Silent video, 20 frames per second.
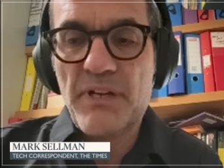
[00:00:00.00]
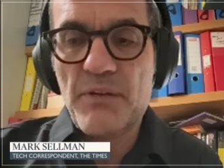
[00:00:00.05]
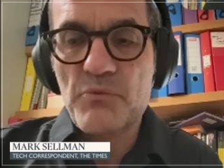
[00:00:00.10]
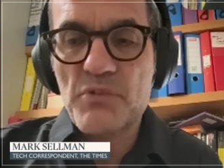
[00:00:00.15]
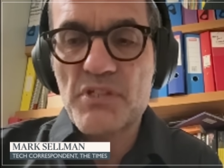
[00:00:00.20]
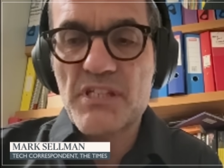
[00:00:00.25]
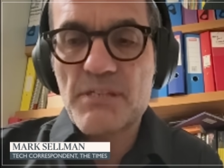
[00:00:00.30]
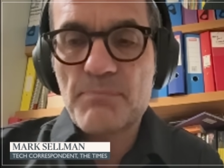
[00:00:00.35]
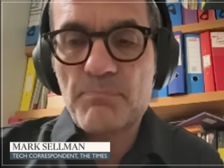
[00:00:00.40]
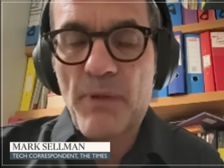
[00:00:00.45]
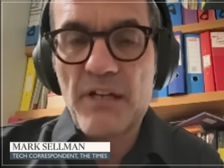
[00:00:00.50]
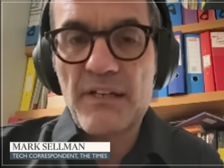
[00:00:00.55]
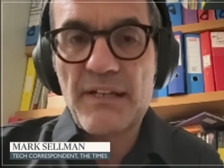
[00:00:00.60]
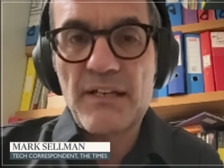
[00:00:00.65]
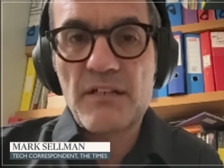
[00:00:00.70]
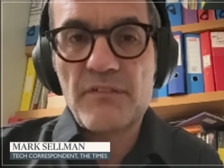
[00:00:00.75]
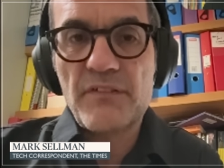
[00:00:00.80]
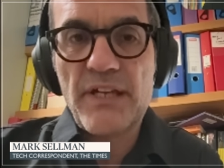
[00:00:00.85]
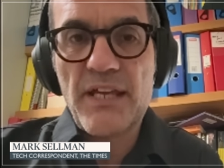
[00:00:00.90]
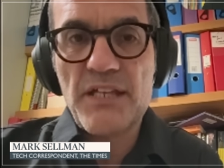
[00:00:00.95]
but it was spun
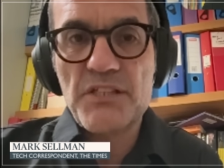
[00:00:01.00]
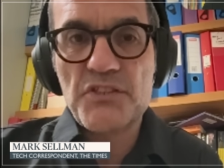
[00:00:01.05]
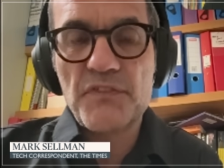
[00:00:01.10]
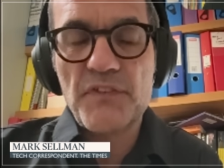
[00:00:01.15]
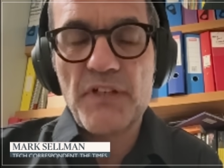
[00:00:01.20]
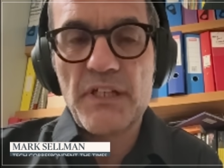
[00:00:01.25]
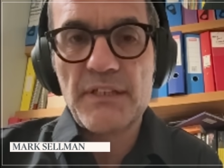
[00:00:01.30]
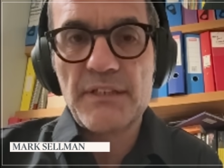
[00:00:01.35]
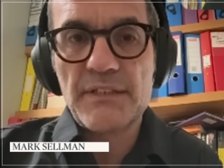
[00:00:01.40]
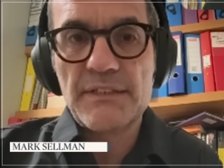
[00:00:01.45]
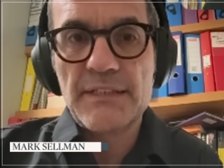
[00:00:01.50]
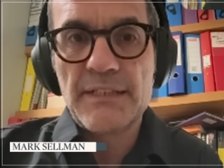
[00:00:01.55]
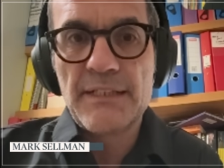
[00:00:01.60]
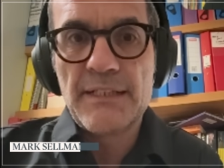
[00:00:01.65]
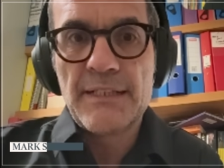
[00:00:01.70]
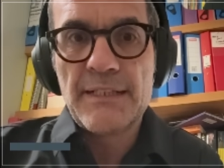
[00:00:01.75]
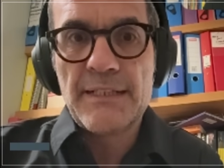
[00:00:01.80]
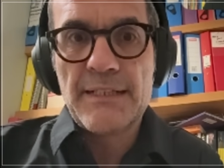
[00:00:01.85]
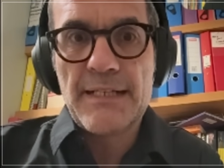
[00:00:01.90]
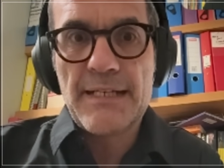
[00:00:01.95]
out of a hedge fund.
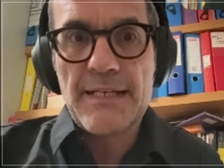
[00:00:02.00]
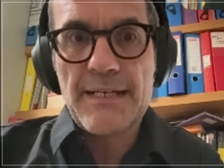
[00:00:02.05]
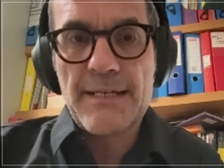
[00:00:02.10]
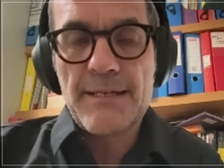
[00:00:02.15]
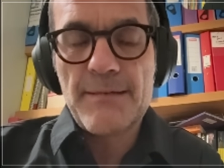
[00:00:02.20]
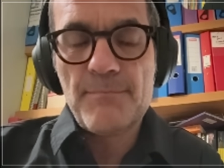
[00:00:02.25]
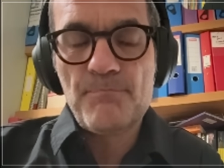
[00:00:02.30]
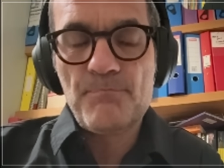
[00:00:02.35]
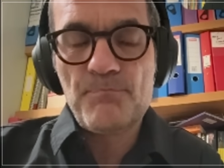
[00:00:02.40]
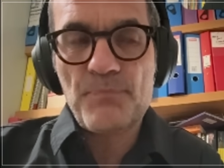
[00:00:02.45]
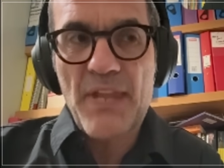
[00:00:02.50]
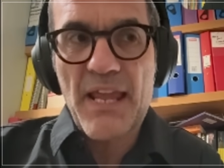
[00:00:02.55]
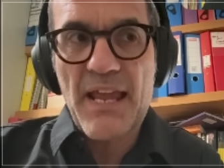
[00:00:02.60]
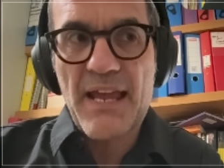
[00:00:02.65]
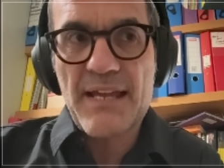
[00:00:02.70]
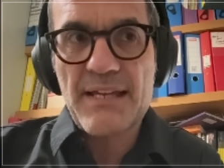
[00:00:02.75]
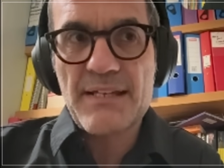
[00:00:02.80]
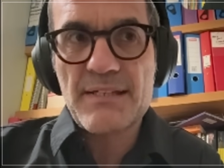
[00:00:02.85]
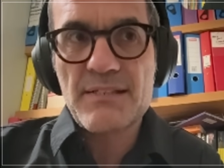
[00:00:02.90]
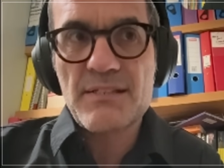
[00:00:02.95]
Um,
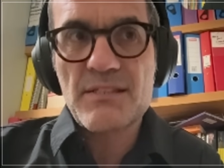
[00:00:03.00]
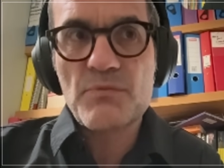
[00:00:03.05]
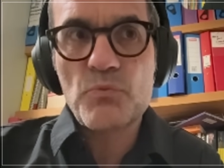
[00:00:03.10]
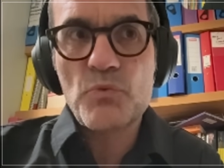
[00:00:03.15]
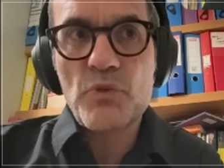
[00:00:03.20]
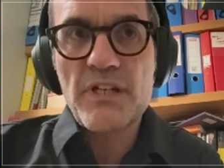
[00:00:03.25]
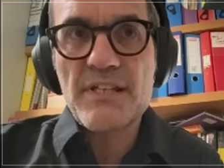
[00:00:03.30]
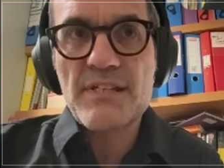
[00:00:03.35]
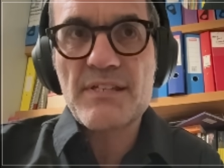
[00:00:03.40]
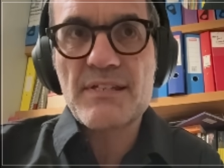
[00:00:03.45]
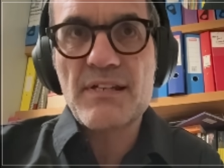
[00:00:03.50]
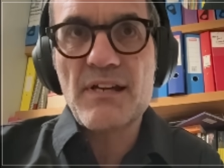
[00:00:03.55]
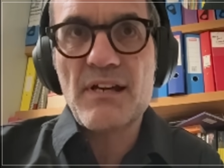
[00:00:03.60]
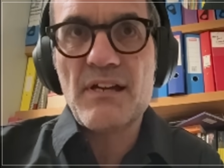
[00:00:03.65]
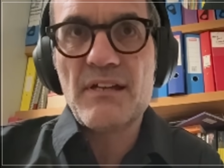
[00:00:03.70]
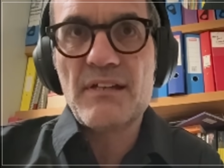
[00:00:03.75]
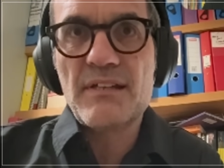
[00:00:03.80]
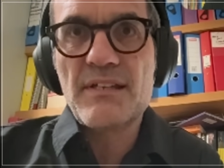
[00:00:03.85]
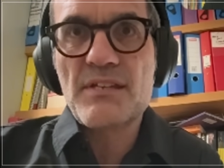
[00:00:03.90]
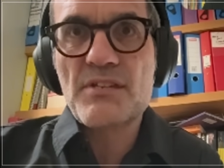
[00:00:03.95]
and what it's
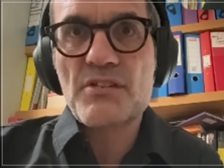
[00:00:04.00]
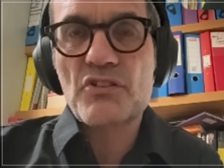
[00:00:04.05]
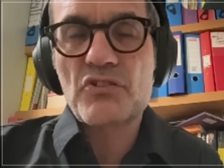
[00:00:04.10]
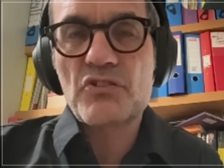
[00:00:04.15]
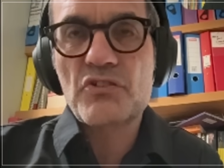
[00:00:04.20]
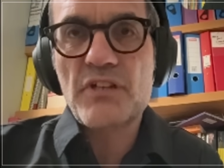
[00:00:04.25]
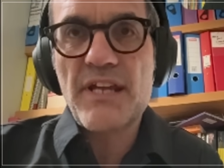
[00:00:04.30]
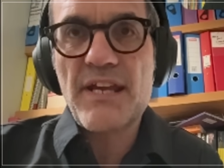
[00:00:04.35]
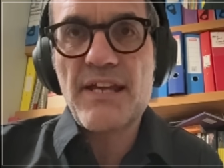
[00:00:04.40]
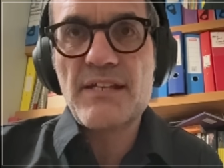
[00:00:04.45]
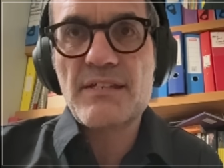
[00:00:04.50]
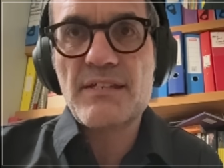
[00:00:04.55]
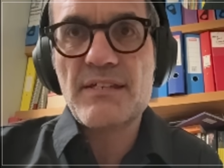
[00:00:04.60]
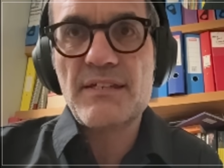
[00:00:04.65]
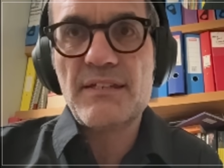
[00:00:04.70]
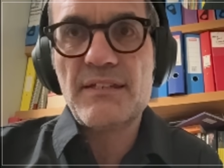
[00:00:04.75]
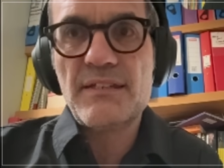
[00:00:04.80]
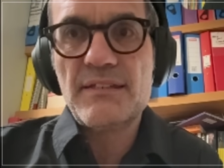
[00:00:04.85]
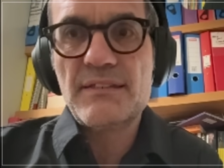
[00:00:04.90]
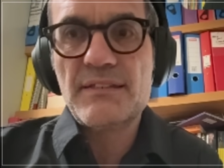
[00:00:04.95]
done is
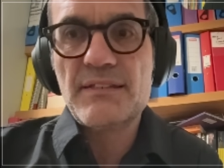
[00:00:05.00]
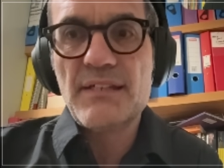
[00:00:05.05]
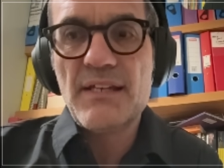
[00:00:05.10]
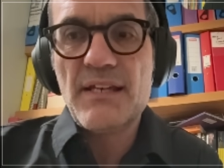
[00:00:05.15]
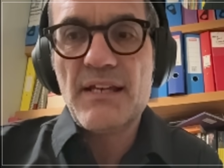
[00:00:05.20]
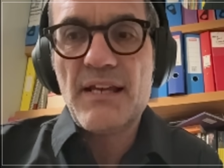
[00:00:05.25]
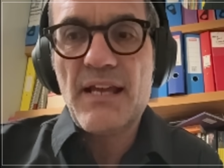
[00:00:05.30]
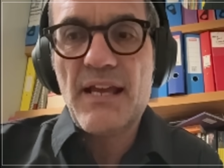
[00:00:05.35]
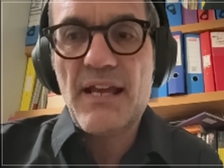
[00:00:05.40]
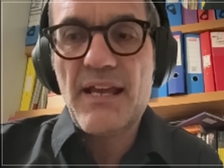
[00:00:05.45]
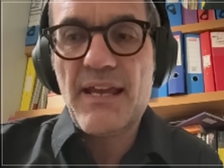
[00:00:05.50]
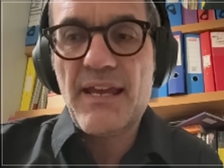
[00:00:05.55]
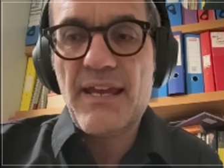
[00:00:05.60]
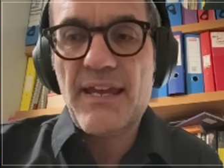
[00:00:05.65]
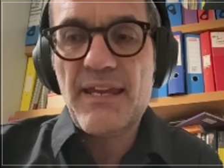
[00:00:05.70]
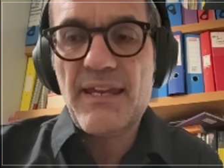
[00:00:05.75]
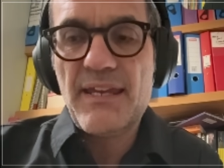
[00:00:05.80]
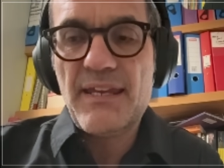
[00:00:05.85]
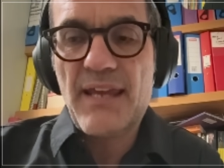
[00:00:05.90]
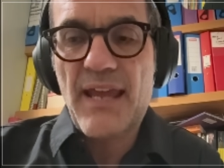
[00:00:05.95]
created
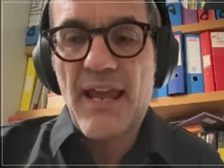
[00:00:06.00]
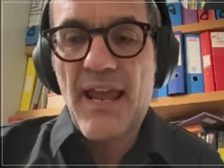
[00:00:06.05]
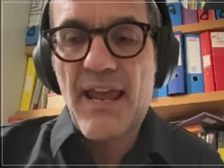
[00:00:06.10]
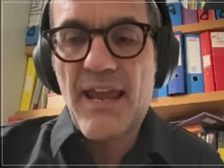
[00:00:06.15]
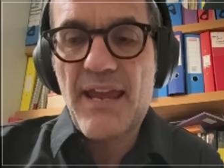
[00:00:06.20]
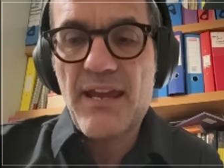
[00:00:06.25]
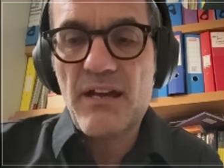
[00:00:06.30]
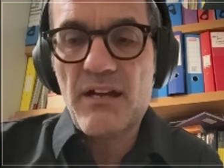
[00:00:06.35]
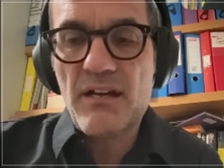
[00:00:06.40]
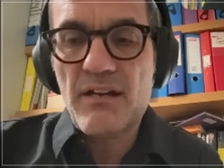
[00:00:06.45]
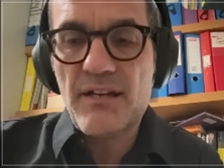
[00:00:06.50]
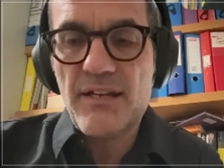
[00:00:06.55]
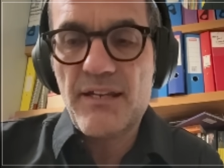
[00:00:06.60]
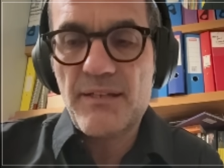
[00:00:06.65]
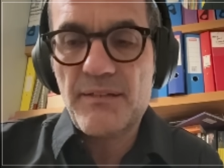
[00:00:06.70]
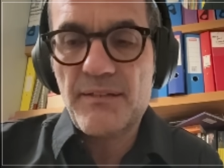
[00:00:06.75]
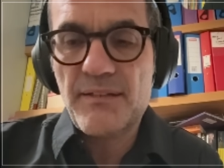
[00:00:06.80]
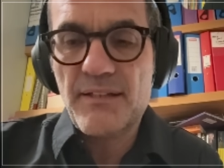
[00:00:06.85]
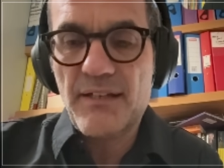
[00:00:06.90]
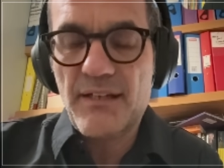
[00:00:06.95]
a
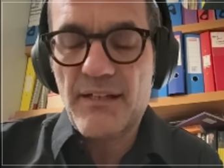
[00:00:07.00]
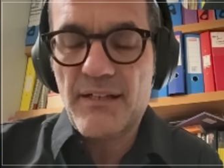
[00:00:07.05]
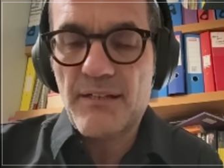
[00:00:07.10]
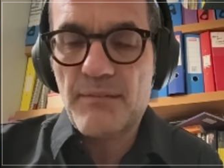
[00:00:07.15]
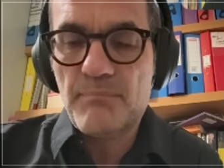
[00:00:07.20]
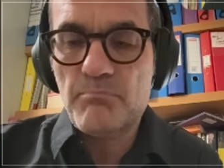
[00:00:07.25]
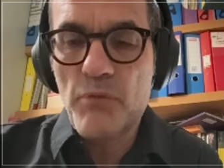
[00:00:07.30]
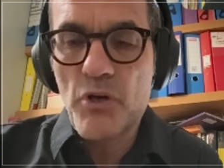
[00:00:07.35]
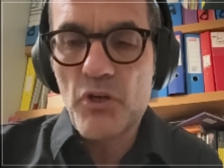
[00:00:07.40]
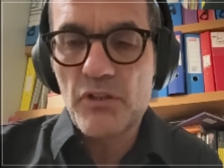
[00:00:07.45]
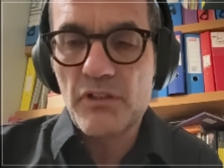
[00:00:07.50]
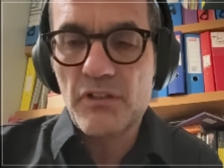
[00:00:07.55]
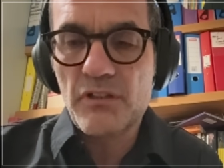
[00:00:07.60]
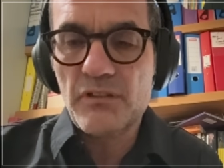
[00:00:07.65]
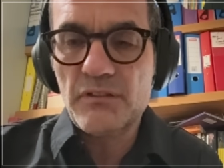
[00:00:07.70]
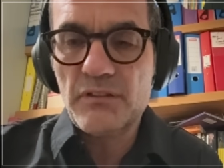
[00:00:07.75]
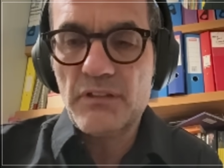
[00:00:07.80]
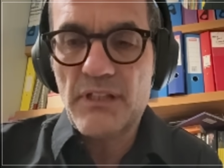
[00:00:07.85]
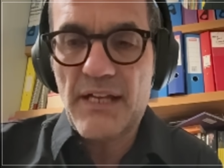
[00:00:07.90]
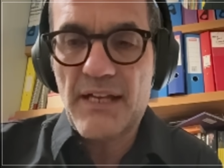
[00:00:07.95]
AI uh,
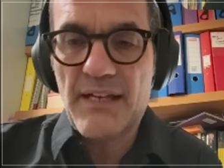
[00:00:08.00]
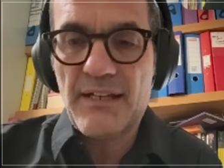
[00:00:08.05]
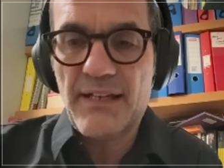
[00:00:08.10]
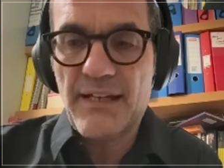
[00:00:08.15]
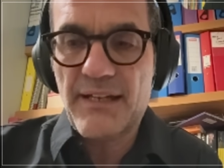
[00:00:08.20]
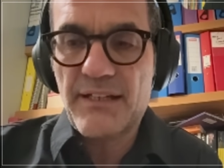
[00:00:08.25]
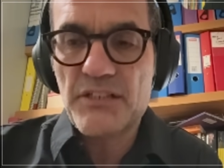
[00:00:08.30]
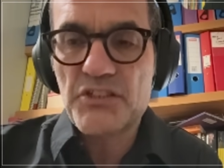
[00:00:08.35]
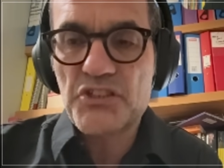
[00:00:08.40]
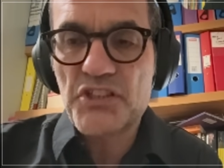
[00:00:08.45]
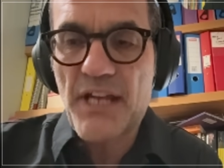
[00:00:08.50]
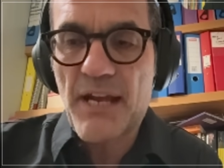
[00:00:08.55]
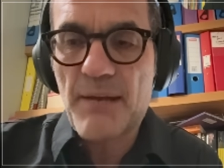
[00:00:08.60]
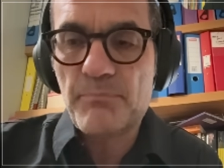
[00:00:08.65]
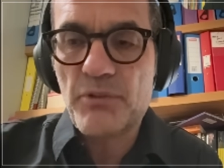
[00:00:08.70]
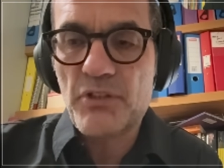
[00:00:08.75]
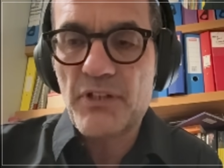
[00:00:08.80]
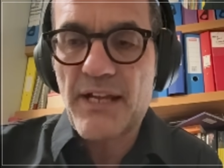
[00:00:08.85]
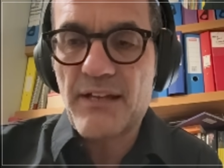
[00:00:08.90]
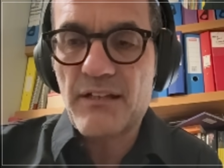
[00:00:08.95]
model uh, and a
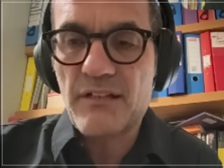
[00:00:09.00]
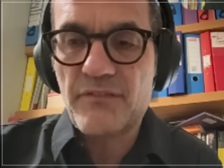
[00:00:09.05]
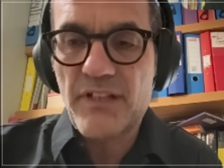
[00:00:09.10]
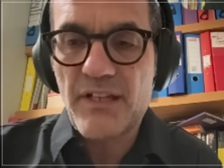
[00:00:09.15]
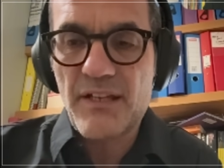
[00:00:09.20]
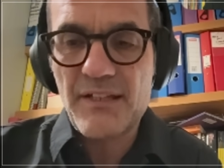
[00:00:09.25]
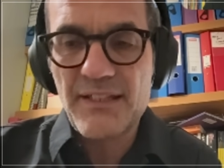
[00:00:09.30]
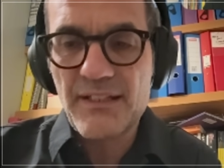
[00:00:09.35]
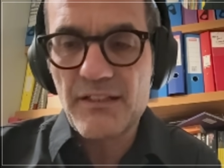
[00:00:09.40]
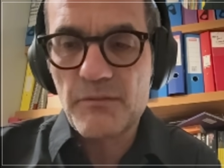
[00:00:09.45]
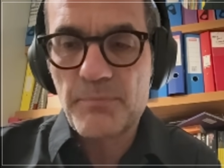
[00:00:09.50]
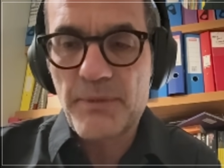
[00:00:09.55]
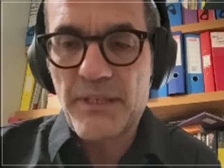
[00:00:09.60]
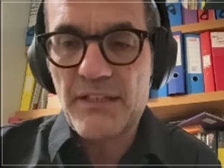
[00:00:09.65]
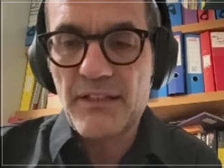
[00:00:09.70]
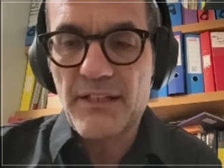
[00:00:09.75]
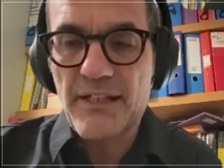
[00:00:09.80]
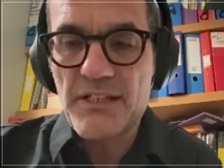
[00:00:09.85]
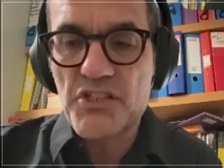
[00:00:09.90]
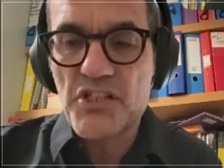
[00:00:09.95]
chatbot out of it, a little
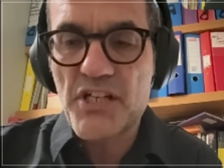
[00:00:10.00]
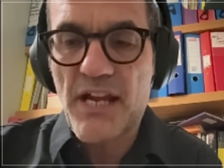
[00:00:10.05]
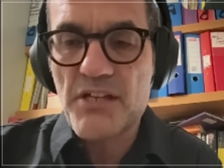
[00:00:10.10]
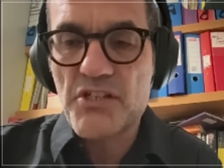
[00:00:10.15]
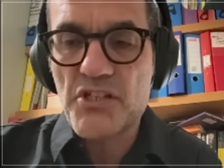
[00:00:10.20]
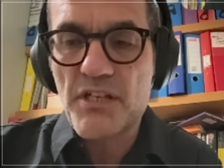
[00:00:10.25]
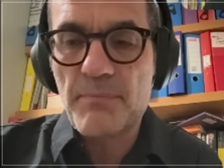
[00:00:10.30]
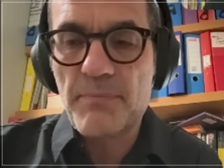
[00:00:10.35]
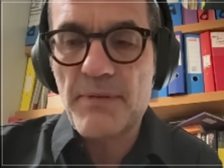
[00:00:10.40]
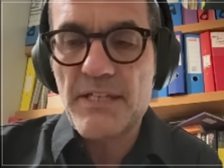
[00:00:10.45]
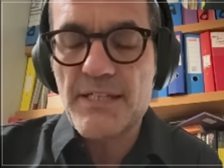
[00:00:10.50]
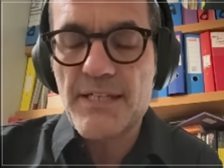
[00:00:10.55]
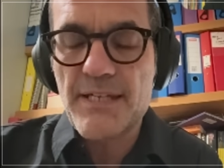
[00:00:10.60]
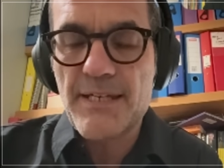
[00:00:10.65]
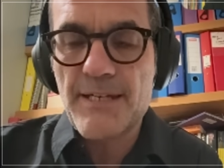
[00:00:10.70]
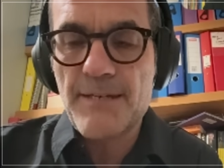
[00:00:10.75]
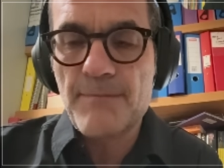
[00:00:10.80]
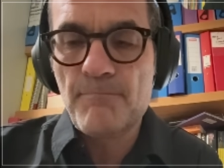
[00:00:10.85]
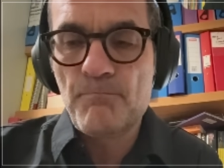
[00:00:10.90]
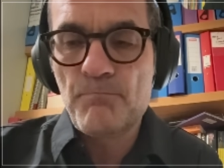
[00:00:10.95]
bit like
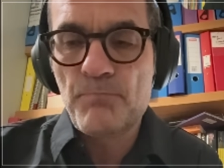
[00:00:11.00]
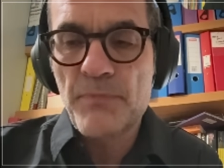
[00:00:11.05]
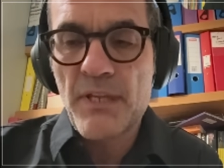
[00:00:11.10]
ChatGPT,